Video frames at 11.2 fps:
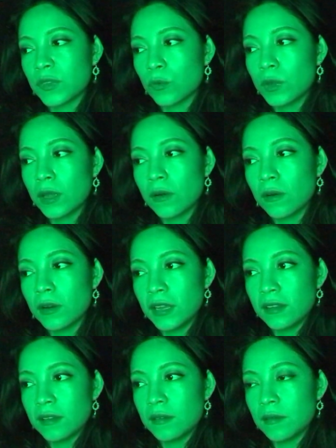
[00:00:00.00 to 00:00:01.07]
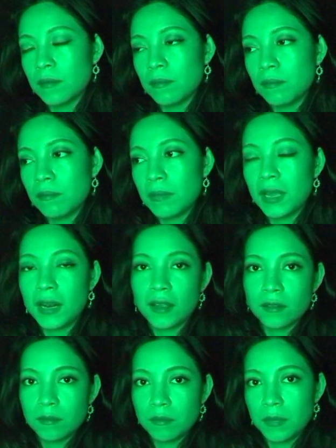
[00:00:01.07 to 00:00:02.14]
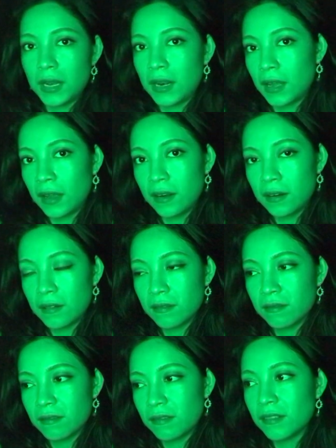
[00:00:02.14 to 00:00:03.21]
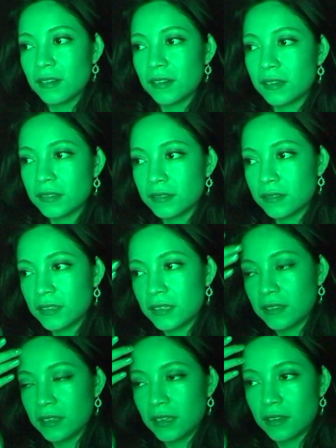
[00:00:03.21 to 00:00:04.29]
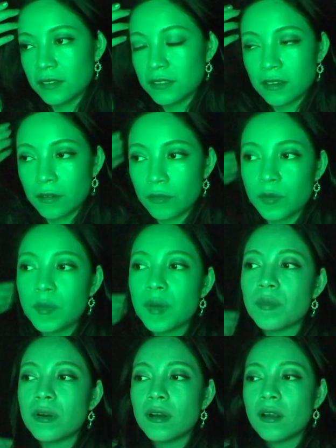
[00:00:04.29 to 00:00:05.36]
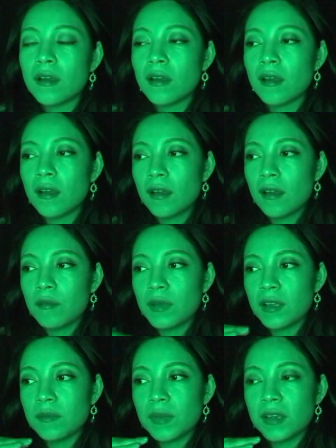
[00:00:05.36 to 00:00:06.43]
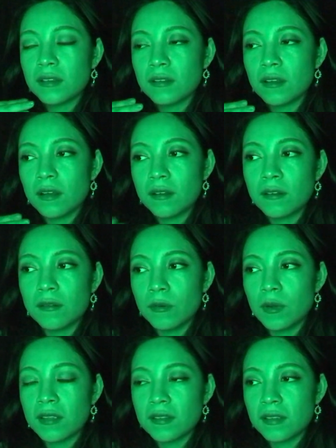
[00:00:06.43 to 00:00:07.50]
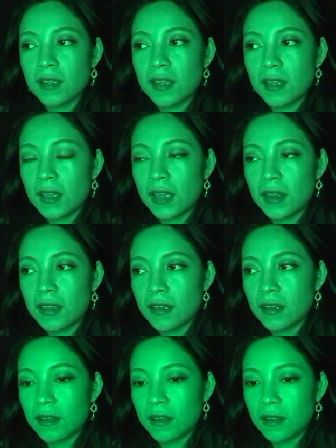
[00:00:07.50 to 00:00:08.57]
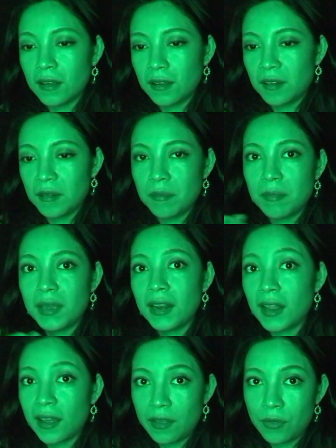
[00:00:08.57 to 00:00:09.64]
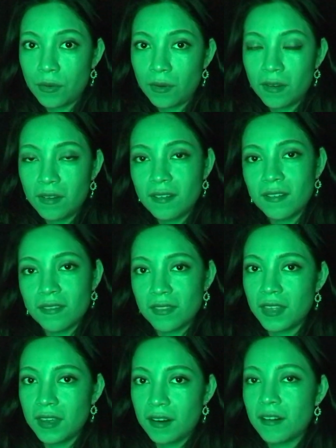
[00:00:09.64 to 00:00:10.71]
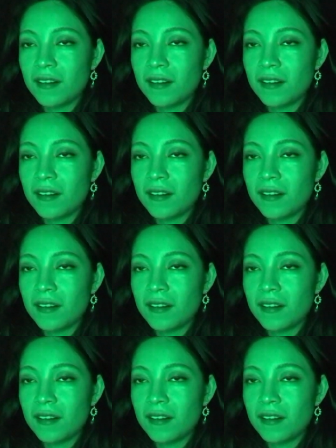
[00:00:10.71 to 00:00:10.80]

We call it velar. In English I don't remember. But my uncle was getting velado there.